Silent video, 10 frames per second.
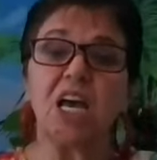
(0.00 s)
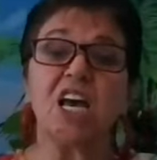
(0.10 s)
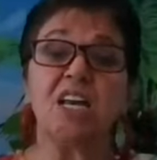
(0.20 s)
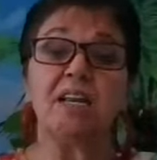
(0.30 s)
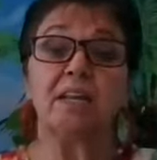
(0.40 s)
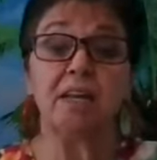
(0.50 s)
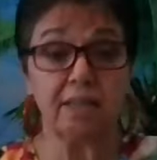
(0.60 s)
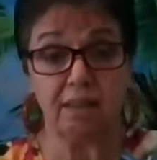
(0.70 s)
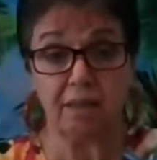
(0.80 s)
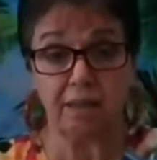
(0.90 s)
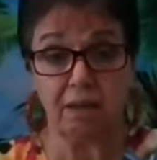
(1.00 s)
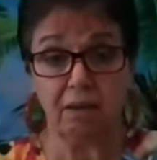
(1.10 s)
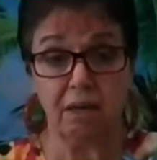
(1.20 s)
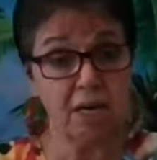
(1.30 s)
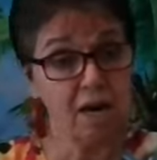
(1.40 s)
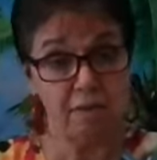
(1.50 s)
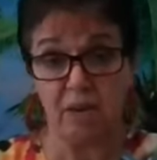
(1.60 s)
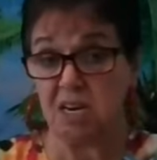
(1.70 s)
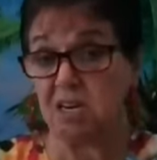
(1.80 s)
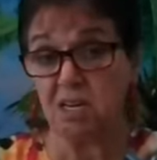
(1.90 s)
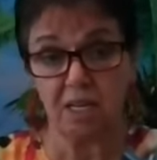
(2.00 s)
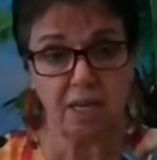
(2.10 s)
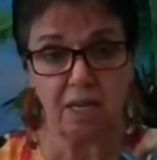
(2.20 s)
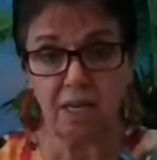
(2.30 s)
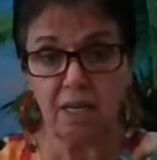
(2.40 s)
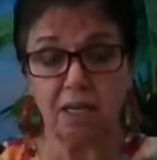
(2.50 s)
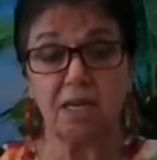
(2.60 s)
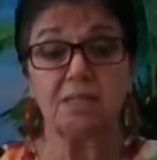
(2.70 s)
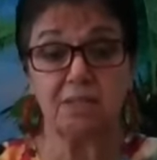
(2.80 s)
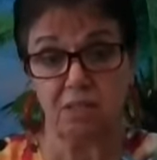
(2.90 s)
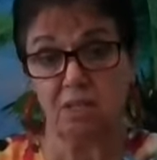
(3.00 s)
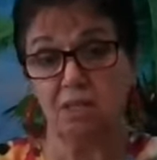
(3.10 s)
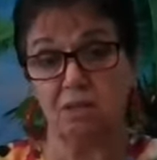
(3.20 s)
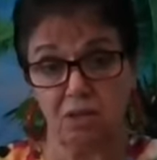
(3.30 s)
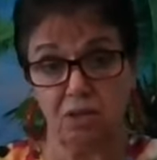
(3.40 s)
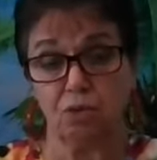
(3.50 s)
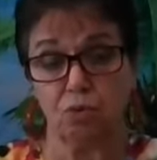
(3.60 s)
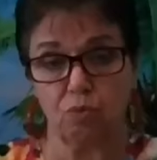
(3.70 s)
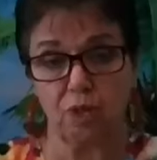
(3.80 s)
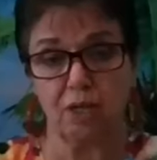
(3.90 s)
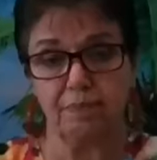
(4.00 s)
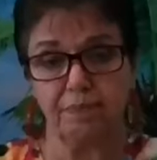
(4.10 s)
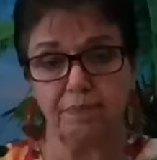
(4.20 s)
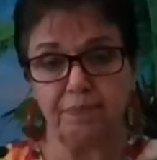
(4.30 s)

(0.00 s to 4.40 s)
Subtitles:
and nothing, and I mean nothing, can stand in our way.